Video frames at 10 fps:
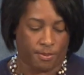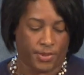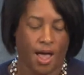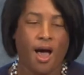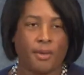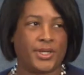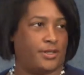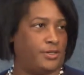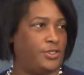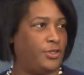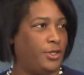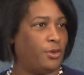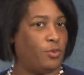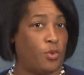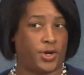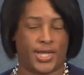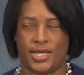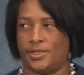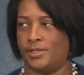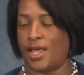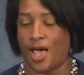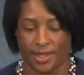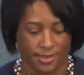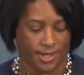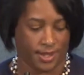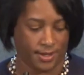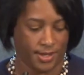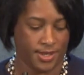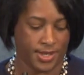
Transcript: Common to the awardees, I think,